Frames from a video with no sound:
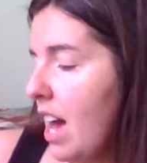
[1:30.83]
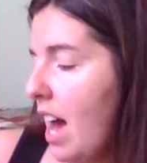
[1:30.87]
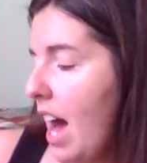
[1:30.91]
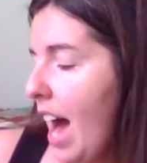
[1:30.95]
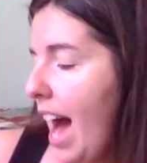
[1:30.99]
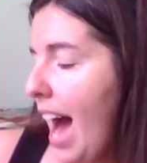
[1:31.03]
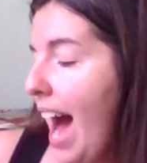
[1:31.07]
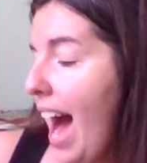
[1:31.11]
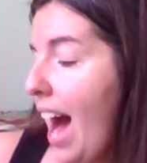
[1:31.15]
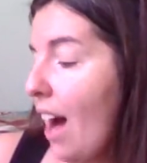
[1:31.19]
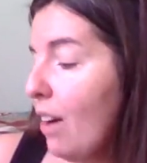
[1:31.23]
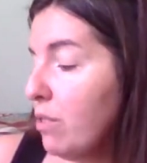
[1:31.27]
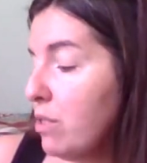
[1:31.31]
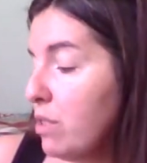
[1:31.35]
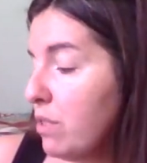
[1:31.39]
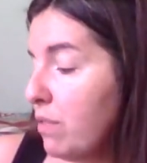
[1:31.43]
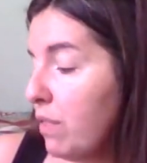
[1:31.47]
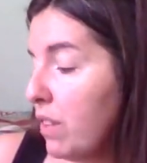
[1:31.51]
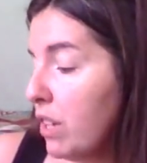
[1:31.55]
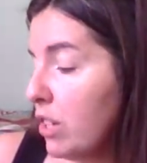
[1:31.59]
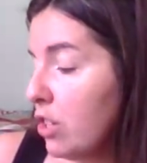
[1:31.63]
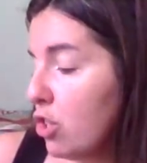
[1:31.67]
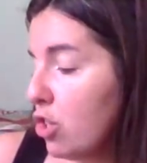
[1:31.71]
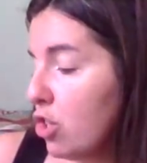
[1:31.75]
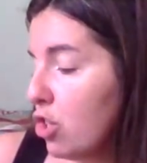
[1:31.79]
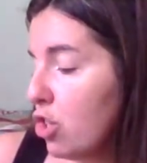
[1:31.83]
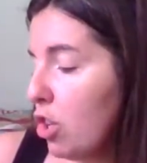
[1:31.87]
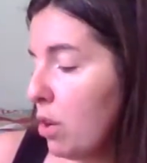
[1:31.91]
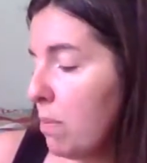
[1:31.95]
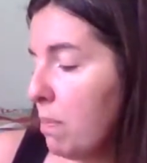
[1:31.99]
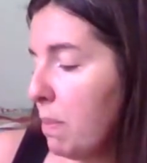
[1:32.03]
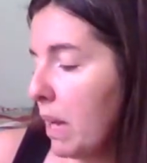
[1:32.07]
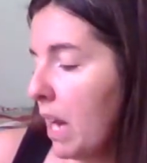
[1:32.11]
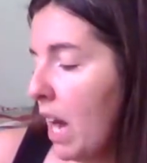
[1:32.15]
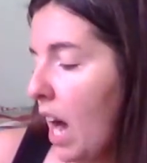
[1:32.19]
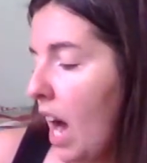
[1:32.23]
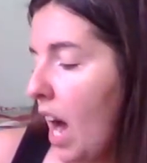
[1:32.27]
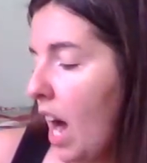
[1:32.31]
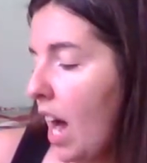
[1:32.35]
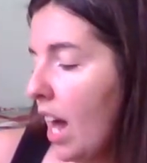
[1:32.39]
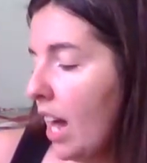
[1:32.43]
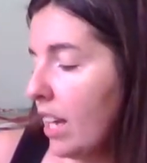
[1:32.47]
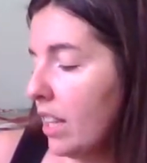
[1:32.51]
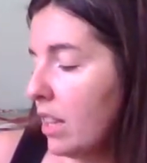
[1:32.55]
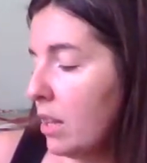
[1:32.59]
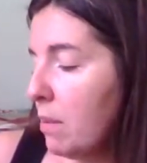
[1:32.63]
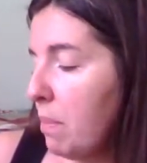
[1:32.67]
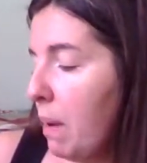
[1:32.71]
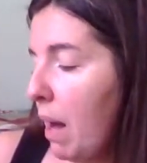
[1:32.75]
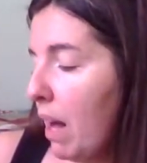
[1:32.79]
A house finch chirping high
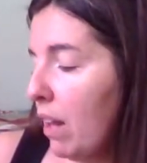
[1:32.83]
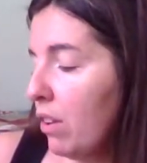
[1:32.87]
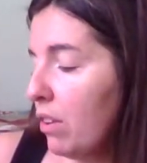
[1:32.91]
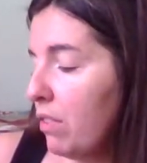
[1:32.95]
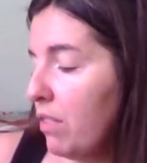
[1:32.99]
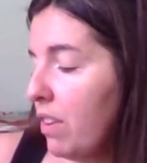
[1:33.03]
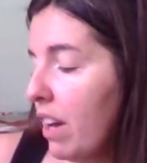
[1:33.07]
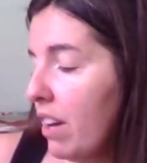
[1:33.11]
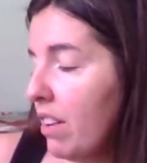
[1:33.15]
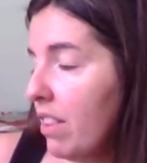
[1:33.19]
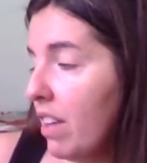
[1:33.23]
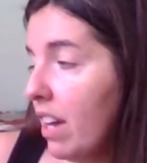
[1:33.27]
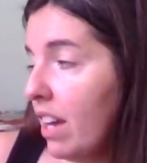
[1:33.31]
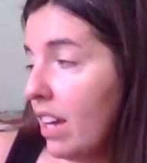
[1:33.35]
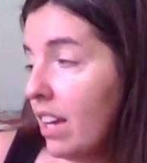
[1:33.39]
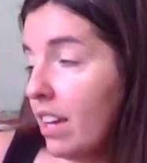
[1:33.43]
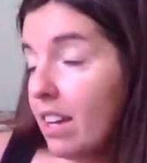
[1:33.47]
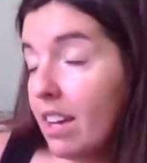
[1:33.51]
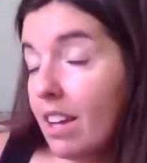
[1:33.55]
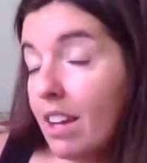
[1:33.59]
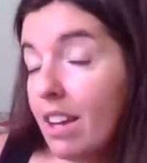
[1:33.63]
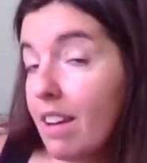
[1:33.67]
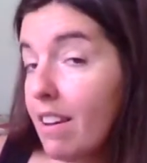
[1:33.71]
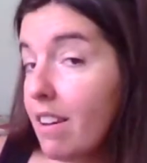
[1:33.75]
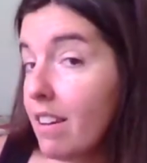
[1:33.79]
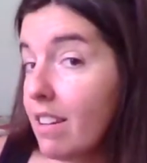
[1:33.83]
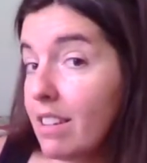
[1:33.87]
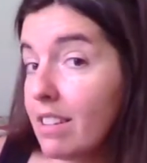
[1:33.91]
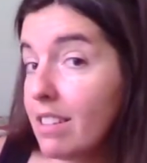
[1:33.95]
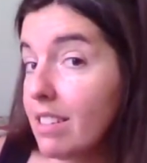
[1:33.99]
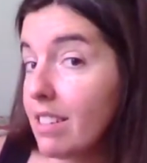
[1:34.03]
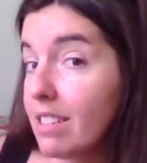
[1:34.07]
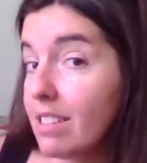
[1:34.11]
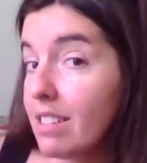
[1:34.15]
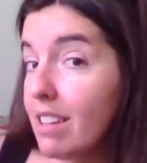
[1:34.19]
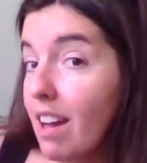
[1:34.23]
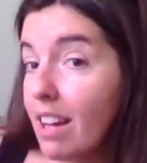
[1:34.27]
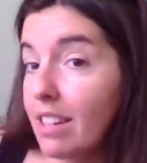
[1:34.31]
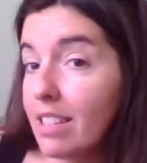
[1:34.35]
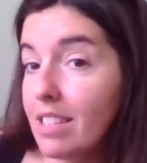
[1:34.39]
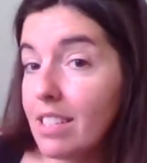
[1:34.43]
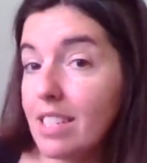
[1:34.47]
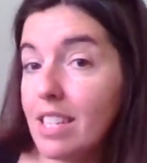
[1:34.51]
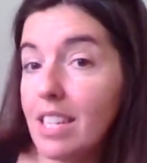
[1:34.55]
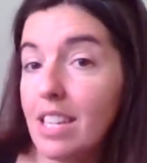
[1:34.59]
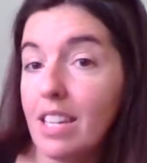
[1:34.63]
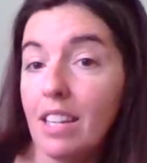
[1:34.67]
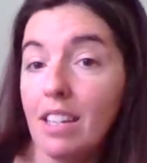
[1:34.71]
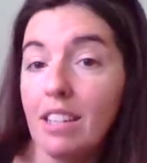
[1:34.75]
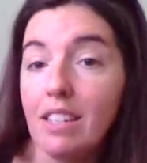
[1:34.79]
in the palo verde does not
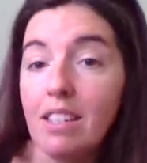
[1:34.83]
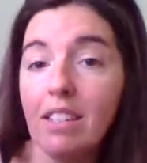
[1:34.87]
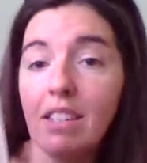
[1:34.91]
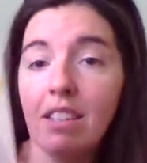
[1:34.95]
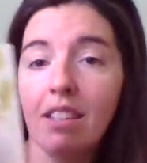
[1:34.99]
see it.